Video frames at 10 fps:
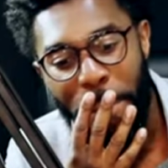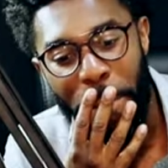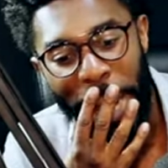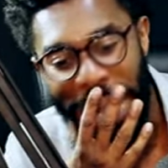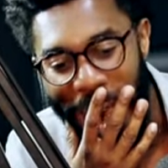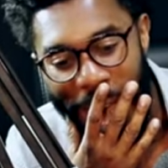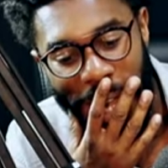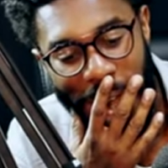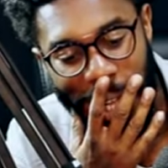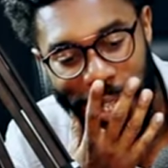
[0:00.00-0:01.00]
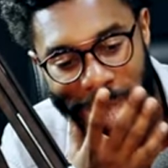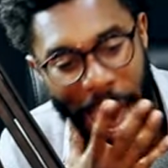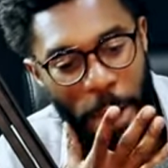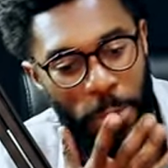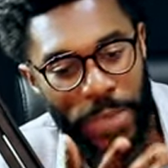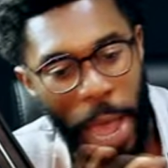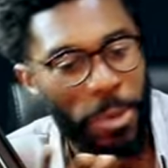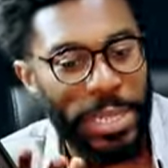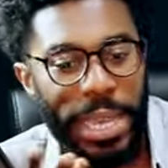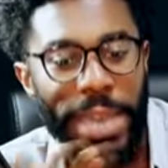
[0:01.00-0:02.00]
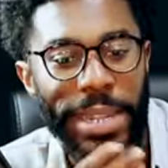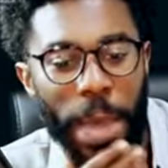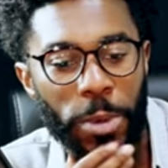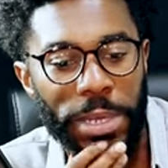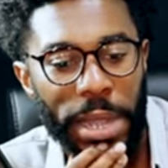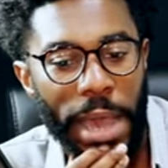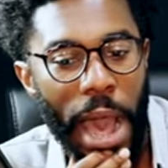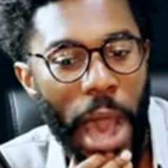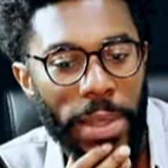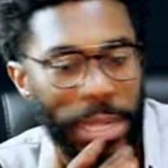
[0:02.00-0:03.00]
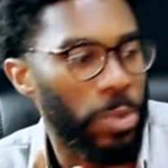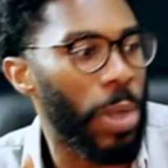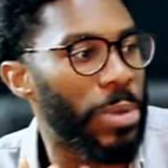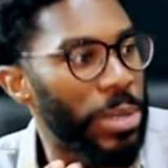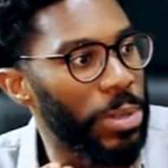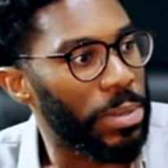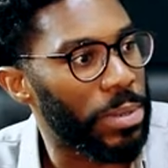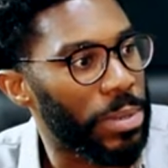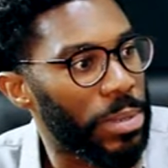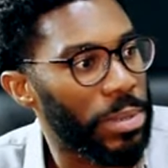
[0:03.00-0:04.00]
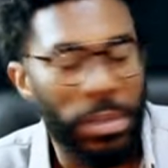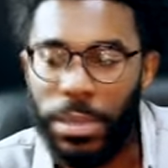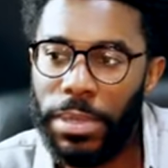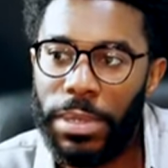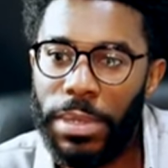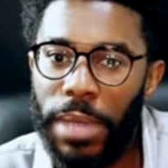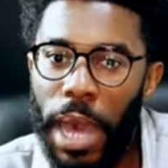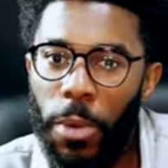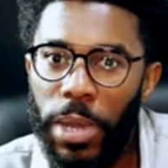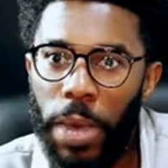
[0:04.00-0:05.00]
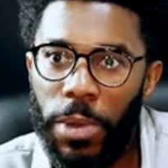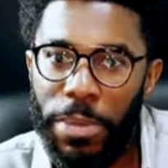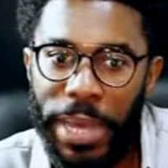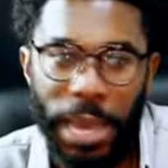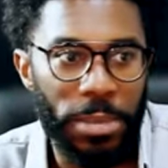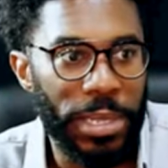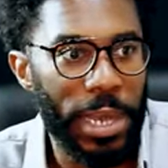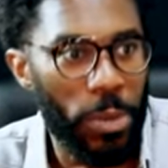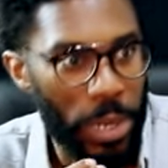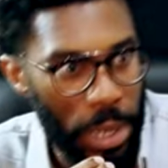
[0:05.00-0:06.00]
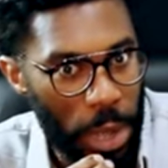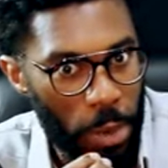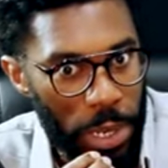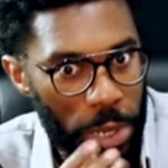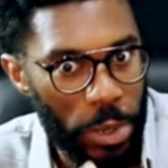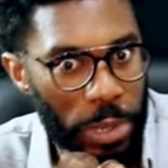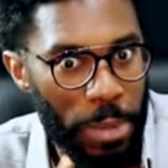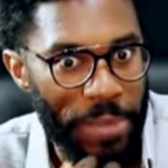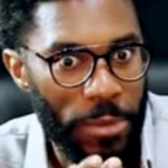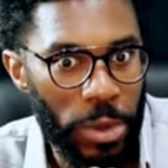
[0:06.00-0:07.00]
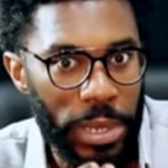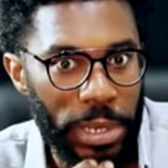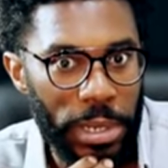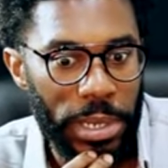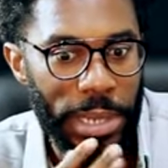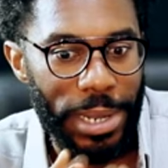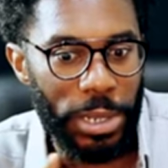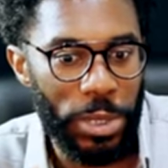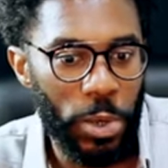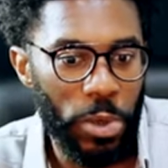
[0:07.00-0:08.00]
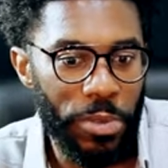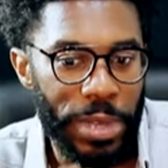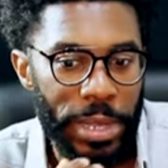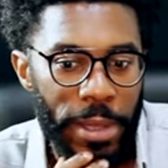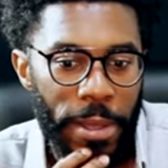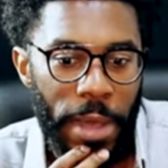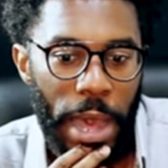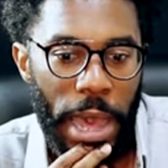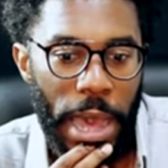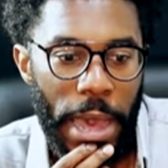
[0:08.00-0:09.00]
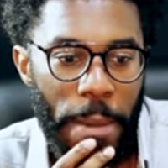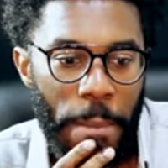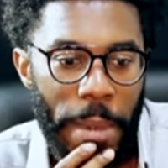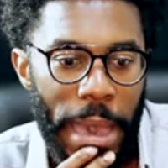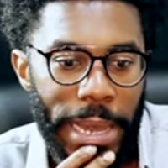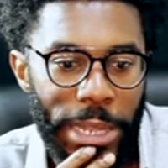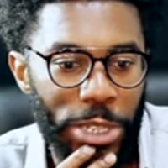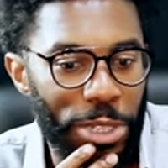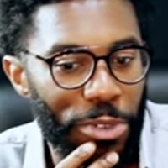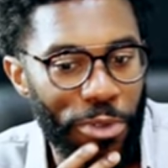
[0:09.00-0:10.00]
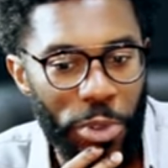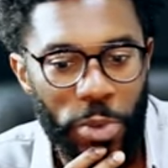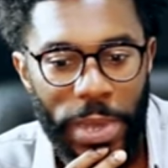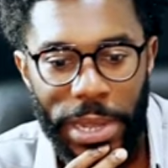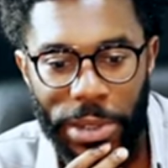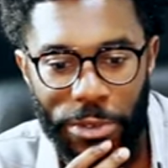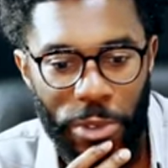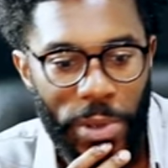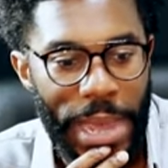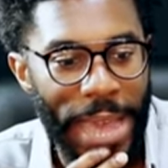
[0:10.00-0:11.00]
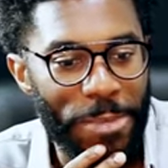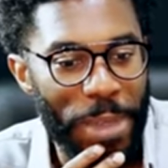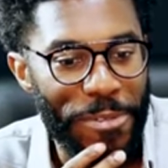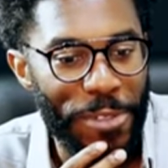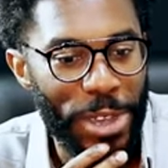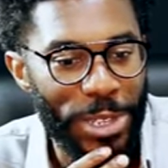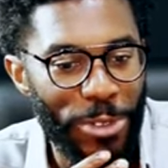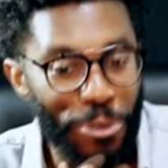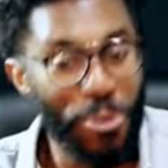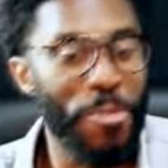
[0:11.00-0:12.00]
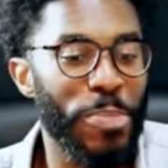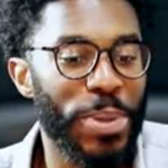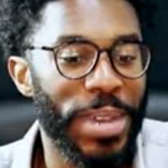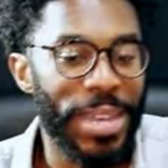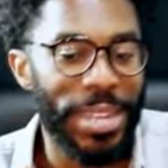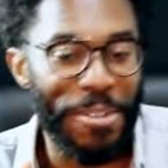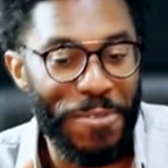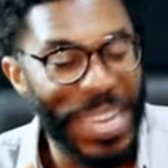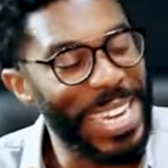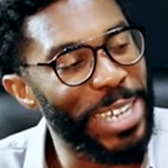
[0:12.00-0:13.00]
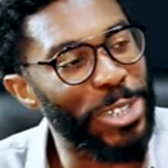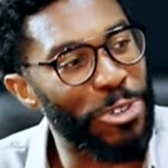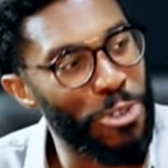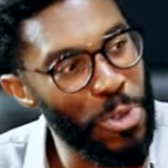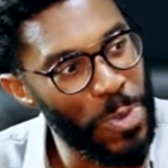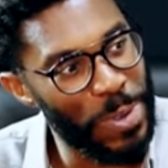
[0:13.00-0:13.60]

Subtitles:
But yeah, like that was it. That was like, this is what I want to do. I want to be an MC. I want to use my voice to tell a story. And it just grew and it grew, and I had my first group, the Phoenix Crew.